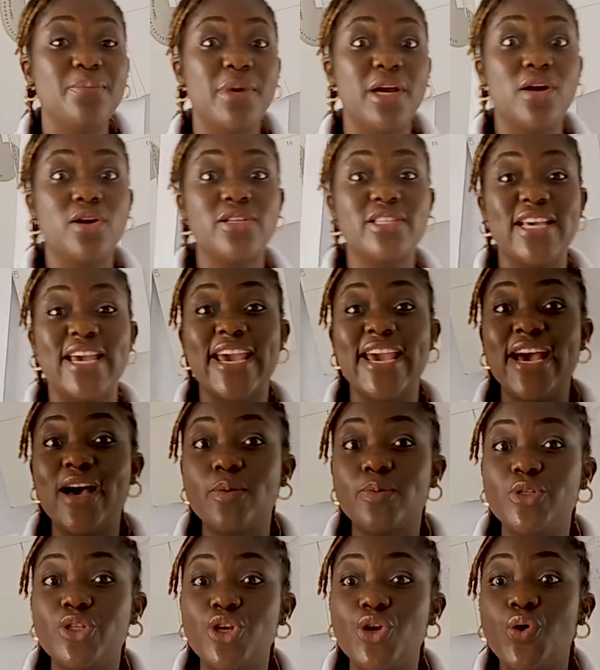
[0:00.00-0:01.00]
because it
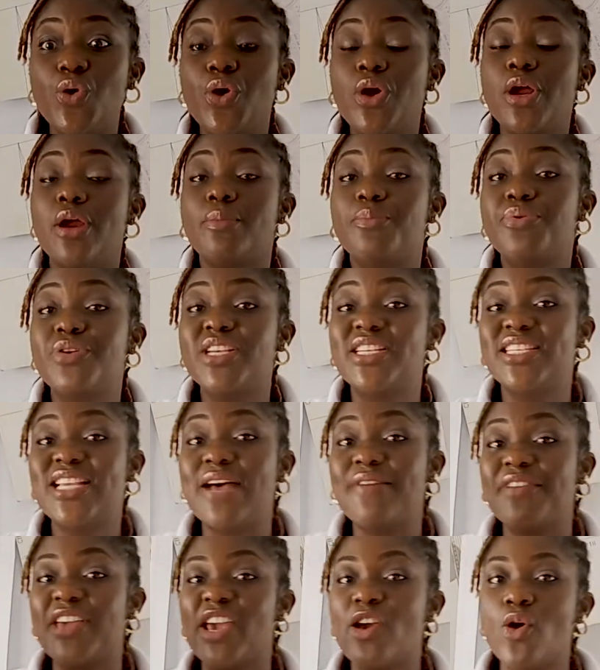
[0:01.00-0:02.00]
helps you
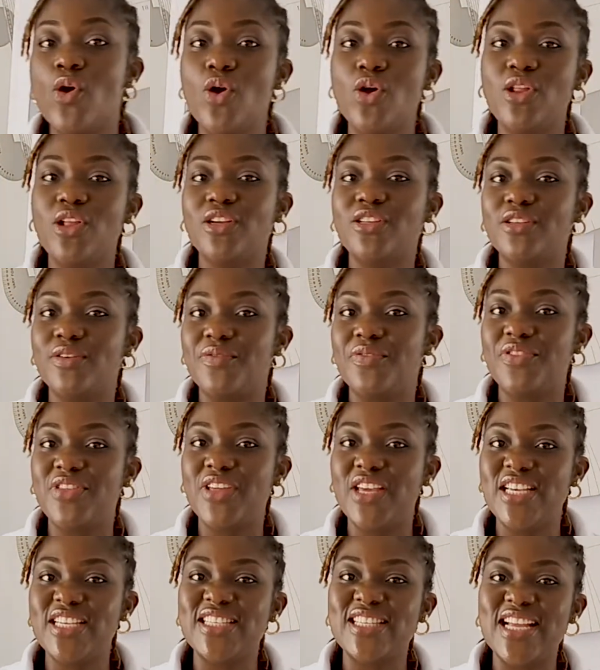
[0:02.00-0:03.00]
preserve a whole lot of
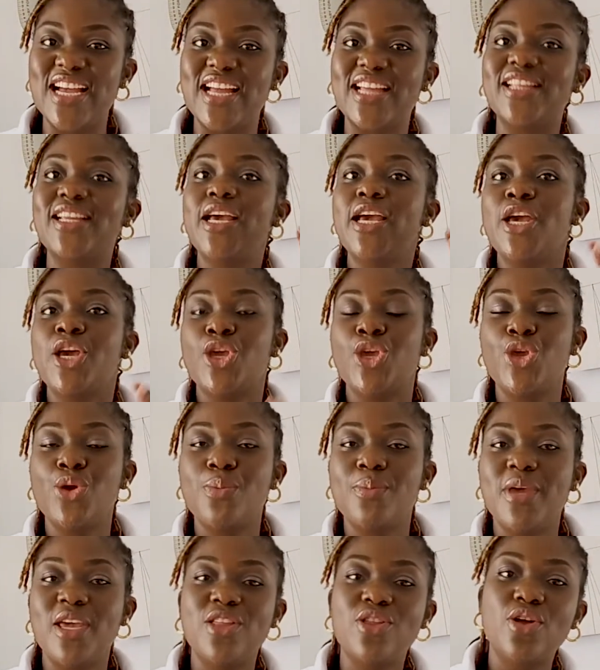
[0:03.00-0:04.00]
things that you
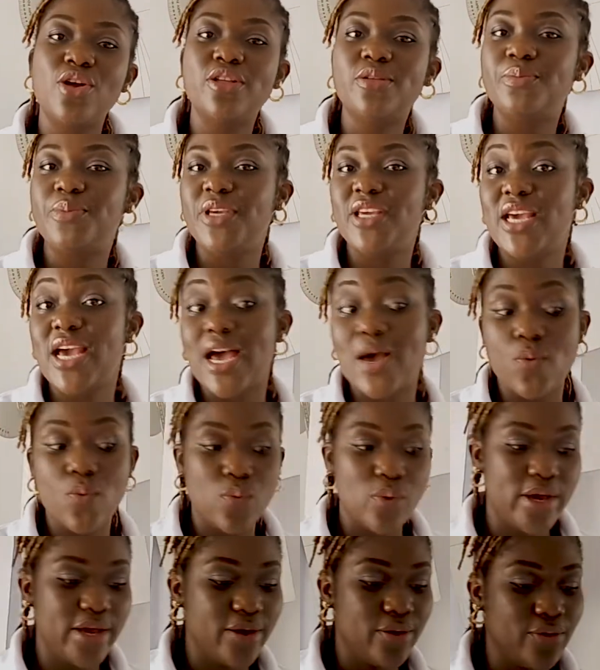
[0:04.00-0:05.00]
may not be
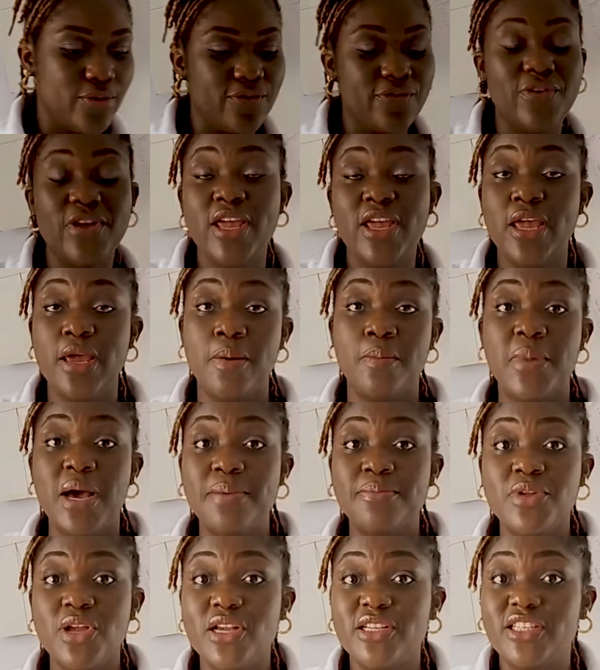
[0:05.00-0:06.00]
aware of. But
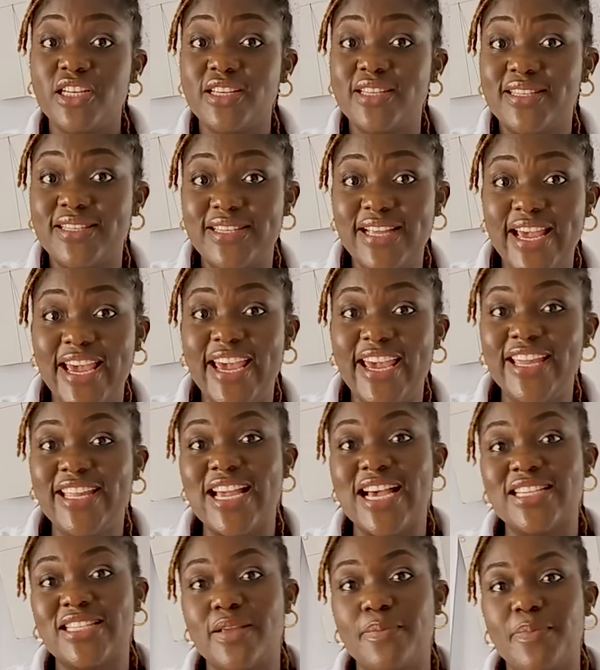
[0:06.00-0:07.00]
I'm not just saying
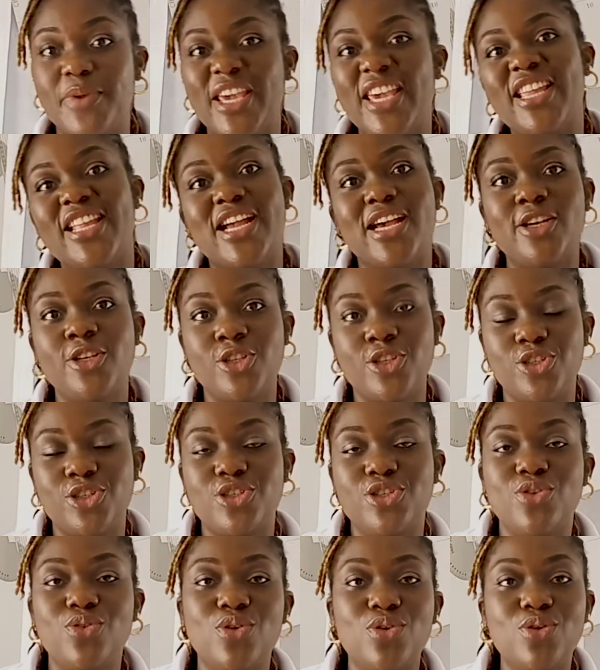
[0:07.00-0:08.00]
as a beginner you
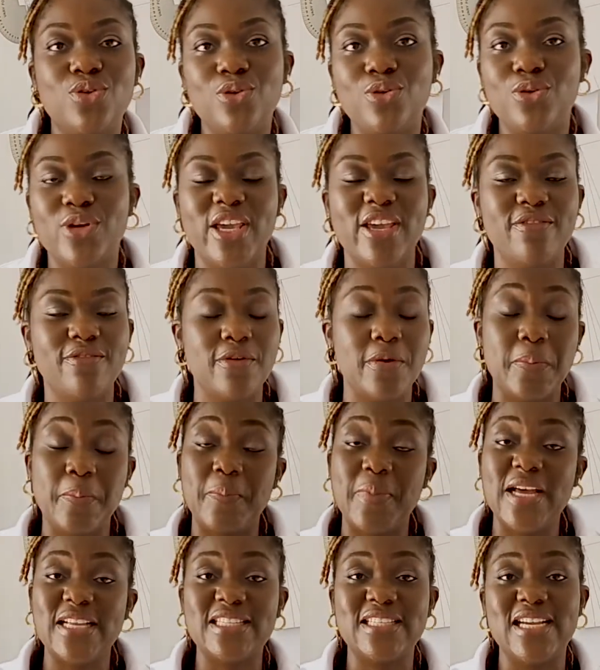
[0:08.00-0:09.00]
should go looking for
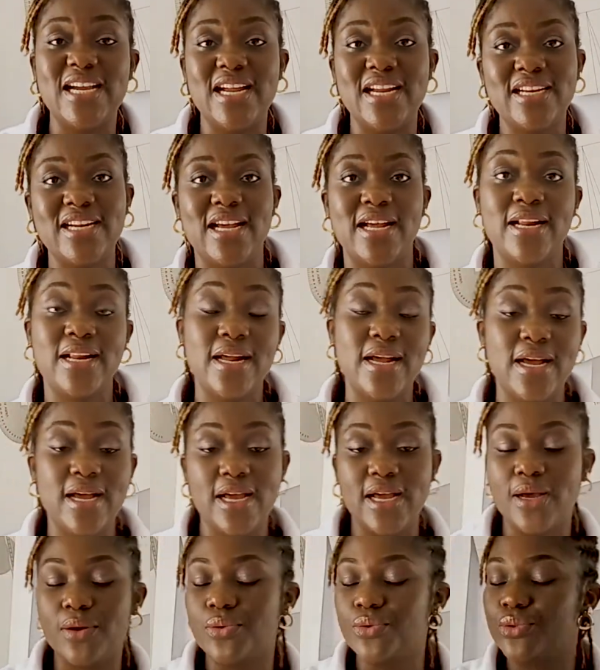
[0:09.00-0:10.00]
pattern and
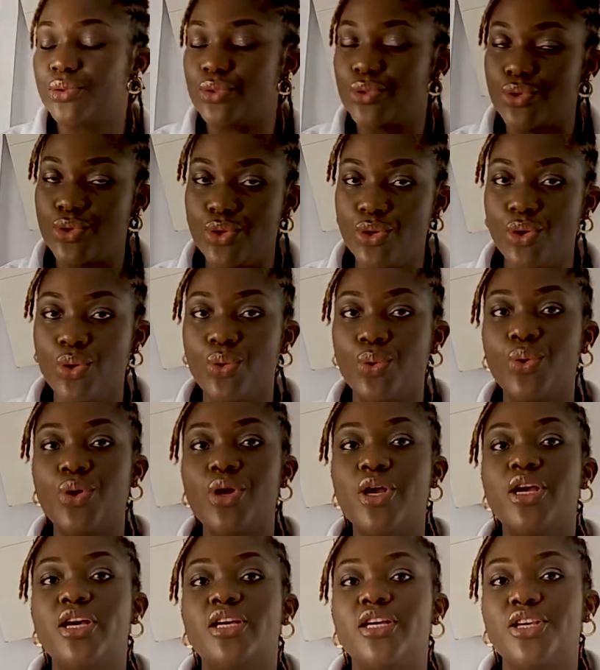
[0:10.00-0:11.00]
hanger hooks. No,
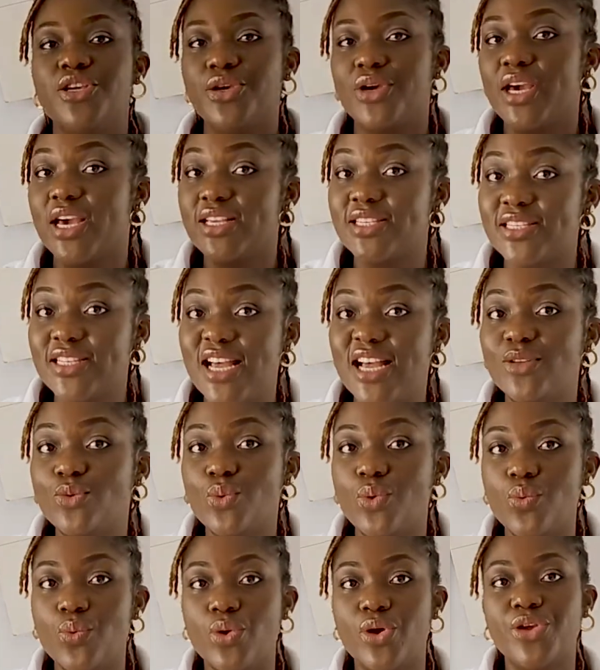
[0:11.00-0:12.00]
you can start with
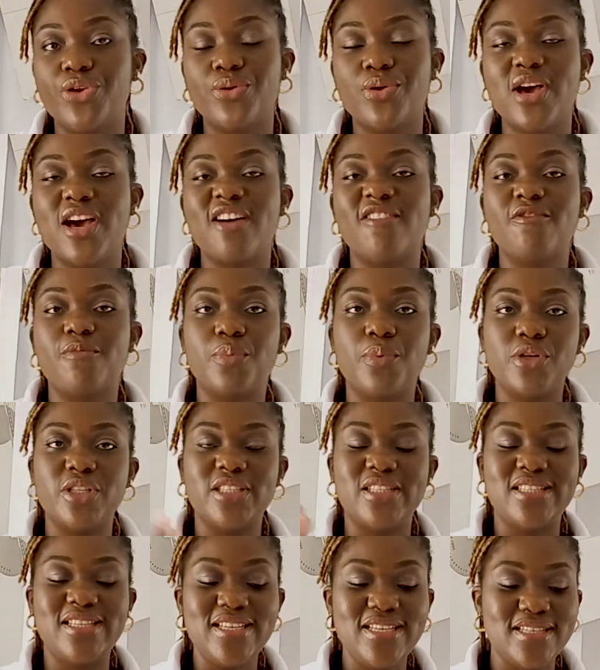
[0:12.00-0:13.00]
what you have,
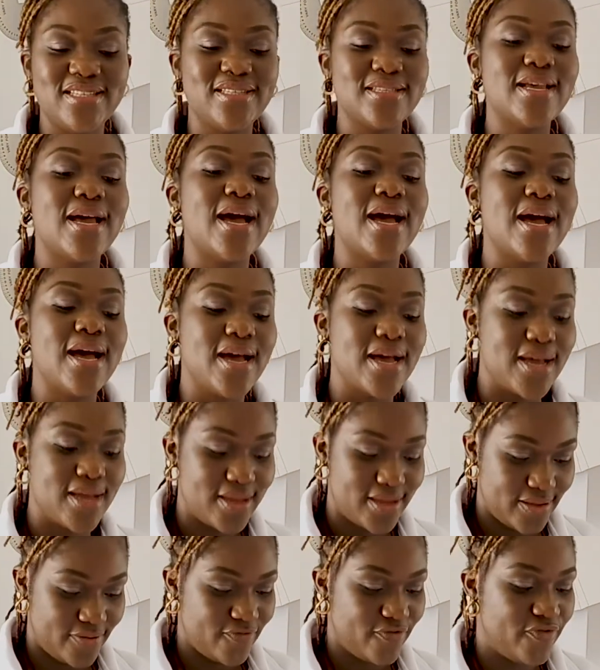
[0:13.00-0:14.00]
but these are
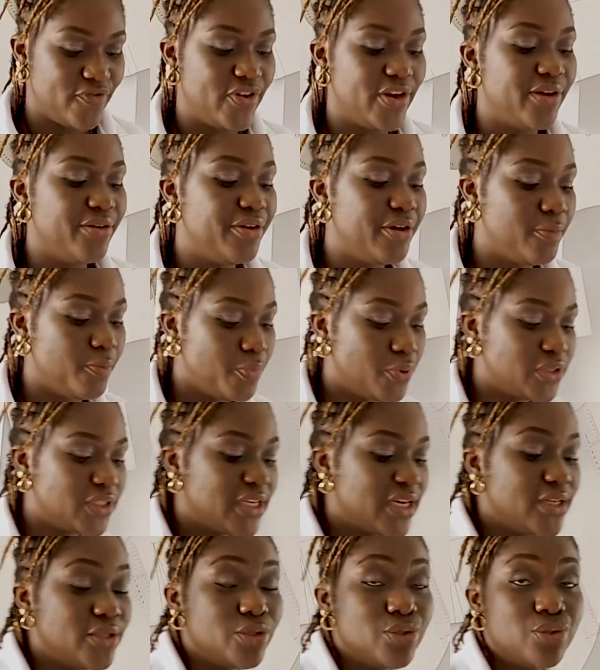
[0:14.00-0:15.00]
very important